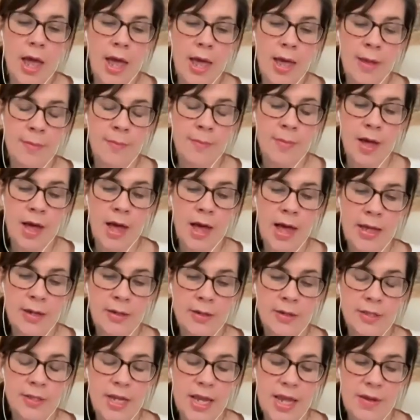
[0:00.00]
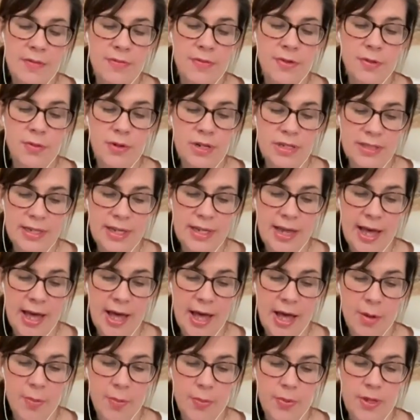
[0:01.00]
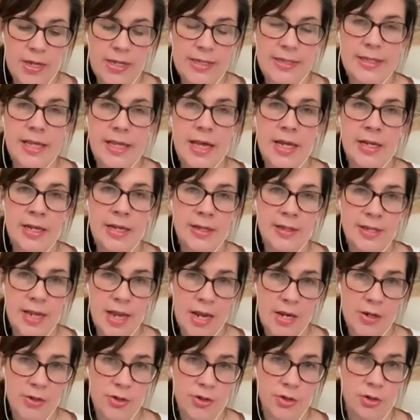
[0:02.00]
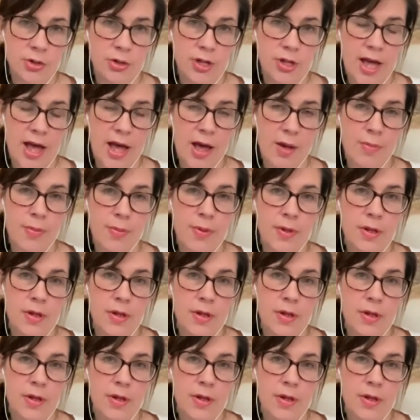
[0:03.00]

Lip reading: And if there is a gap, is that an intentional gap?